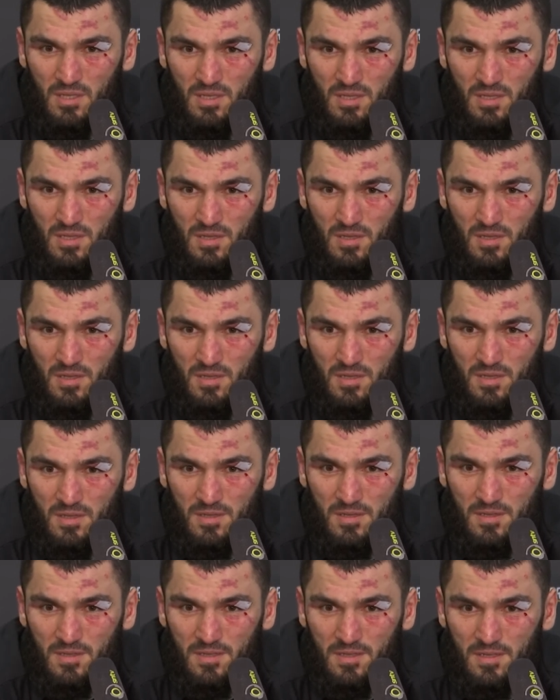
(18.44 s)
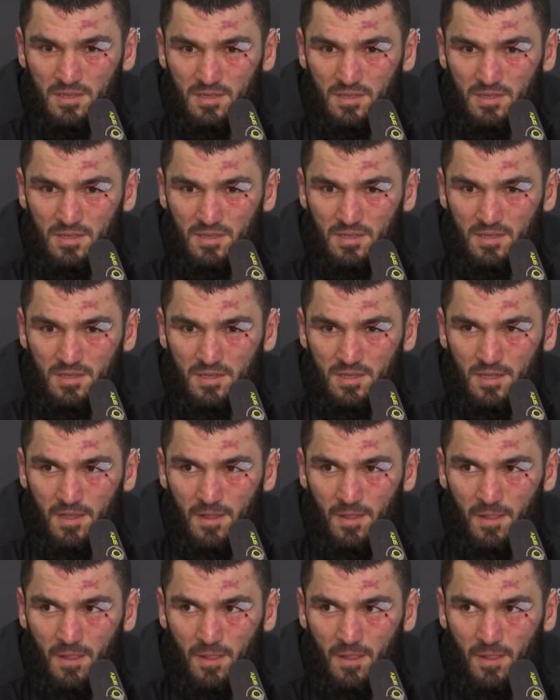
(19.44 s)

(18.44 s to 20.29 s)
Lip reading: Nothing is said.